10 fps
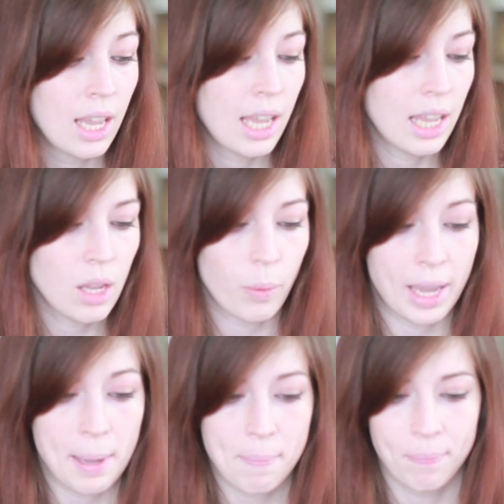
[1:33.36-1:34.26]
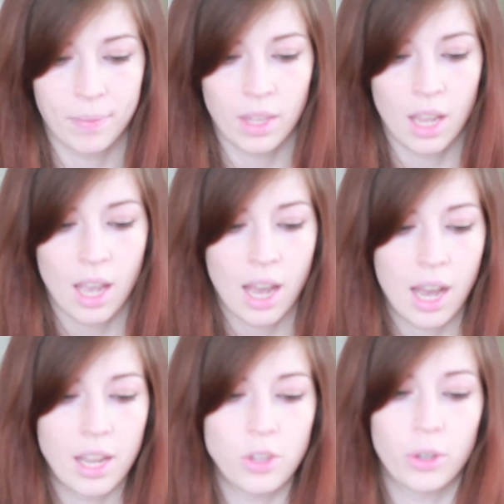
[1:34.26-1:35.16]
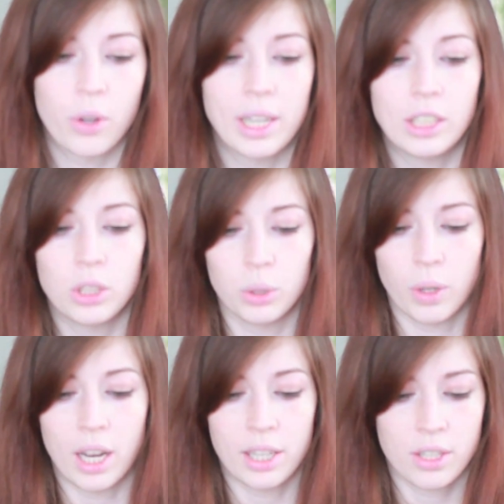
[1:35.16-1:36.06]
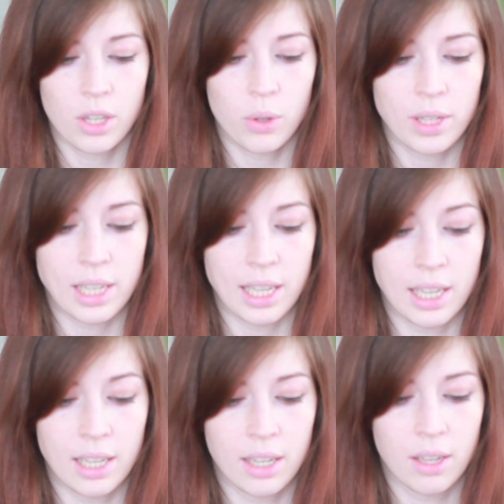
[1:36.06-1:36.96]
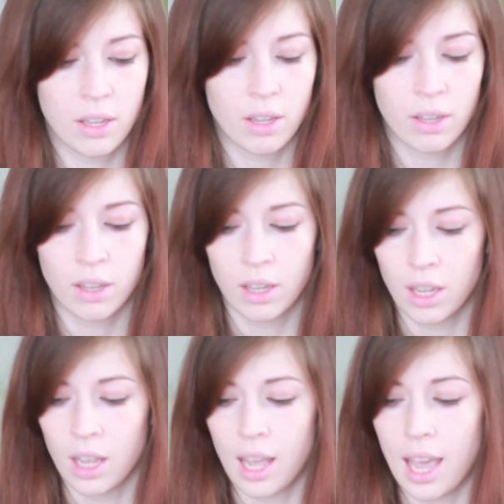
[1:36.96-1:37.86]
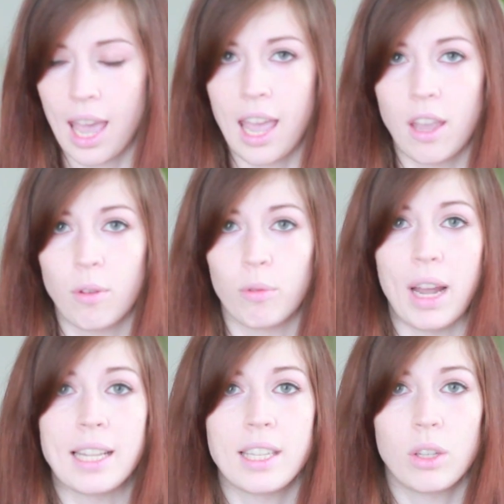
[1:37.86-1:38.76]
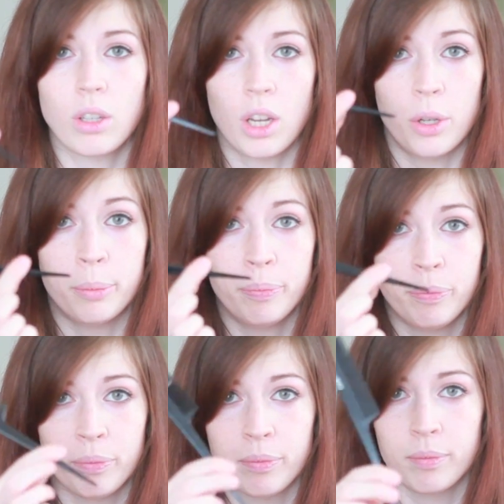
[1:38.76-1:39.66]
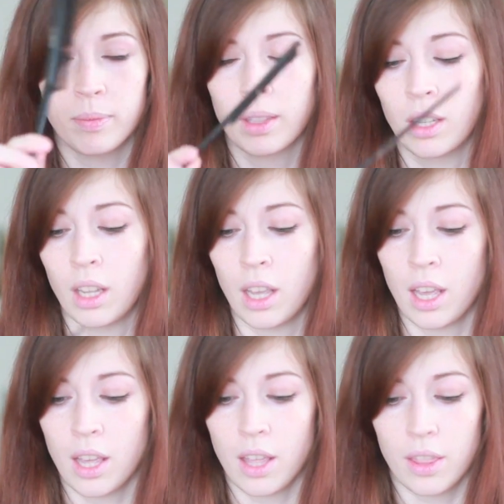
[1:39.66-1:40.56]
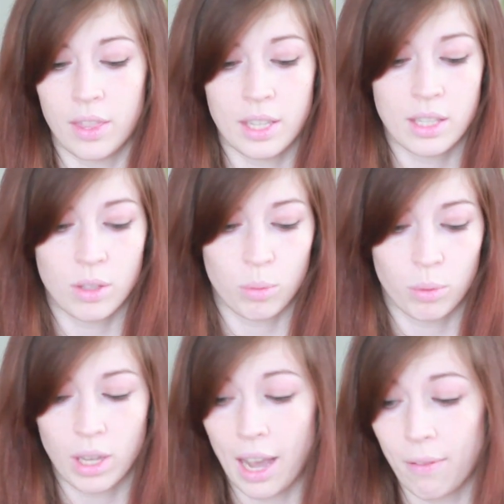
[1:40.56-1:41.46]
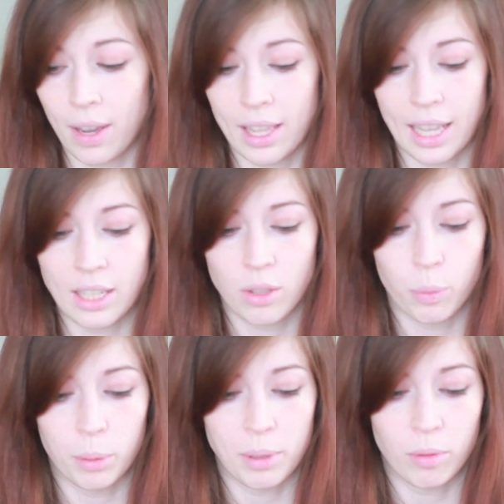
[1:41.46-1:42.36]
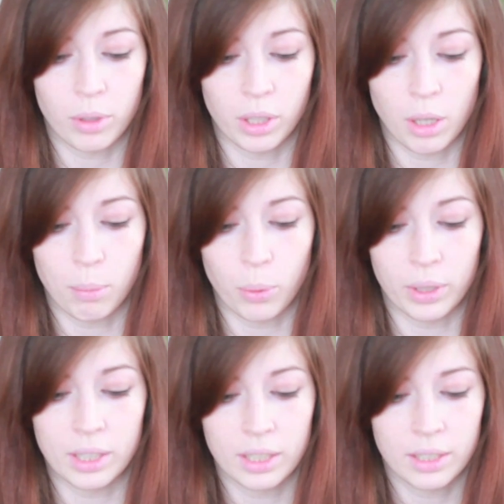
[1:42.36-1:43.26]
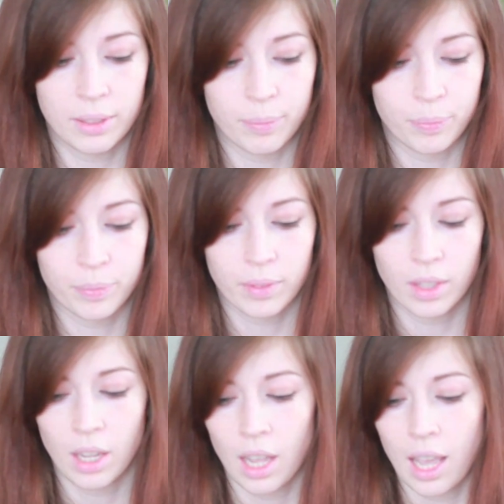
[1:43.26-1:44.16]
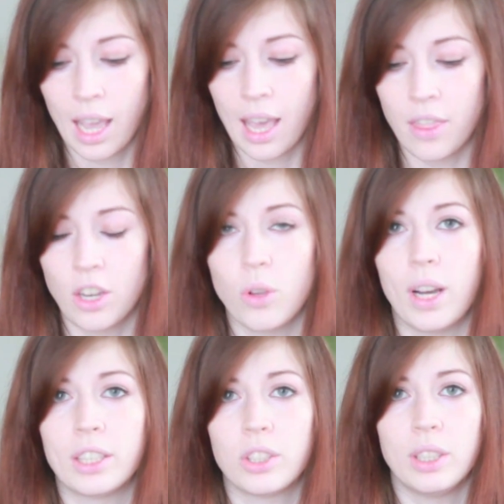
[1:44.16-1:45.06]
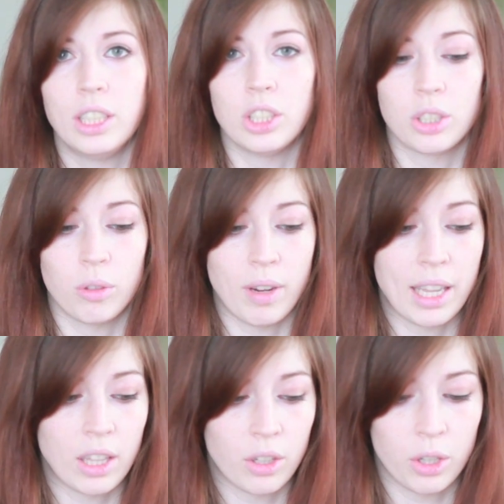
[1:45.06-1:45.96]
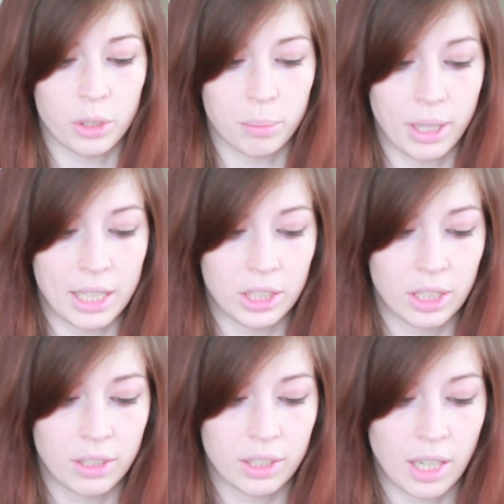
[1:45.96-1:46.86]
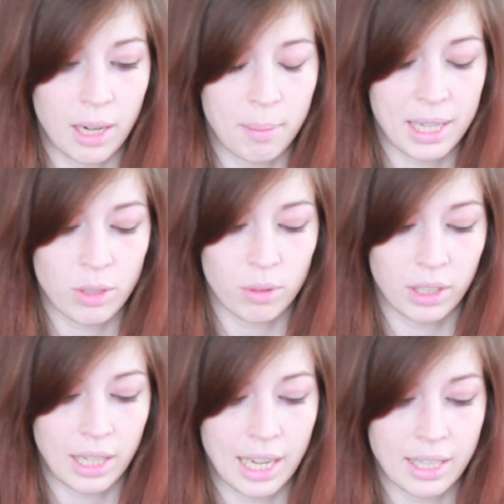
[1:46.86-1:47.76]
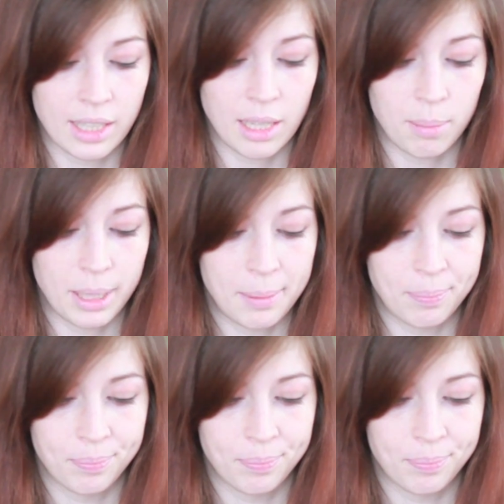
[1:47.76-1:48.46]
Anyway, you're going to also need a rat tail comb. I find that will be really important. And then you also need just a regular old brush. Sorry, mine's really nasty, but